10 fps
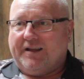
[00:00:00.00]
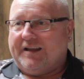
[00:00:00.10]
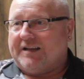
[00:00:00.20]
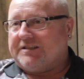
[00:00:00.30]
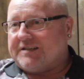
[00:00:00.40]

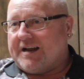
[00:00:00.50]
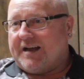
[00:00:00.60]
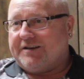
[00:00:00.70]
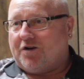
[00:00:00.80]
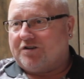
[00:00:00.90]
He had to
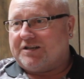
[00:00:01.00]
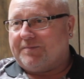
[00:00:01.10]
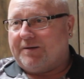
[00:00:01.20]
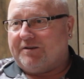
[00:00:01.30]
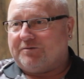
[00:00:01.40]
9 darts to
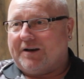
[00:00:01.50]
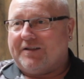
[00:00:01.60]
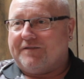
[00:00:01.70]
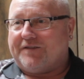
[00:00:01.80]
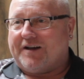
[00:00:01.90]
beat me as well
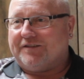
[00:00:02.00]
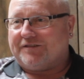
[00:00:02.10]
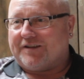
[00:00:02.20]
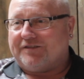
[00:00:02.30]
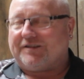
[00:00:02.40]
in that final,
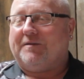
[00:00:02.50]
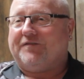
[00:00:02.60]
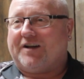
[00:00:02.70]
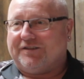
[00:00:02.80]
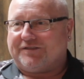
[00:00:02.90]

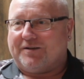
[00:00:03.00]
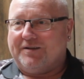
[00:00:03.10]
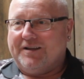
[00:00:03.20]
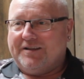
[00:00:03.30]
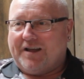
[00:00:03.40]
semi-final. So
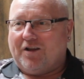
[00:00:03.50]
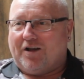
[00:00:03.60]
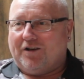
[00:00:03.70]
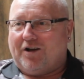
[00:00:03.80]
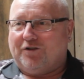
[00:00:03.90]
a
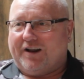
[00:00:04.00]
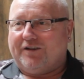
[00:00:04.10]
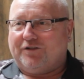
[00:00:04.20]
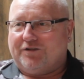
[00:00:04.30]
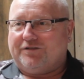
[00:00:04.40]
lot
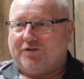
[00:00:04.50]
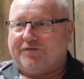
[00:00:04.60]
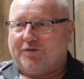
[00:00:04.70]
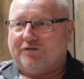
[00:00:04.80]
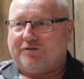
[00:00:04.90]
of good
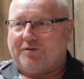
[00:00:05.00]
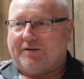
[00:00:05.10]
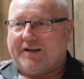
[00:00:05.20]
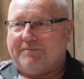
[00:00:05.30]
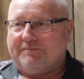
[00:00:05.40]
thoughts through
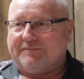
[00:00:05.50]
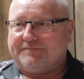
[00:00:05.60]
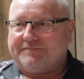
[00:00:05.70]
that game.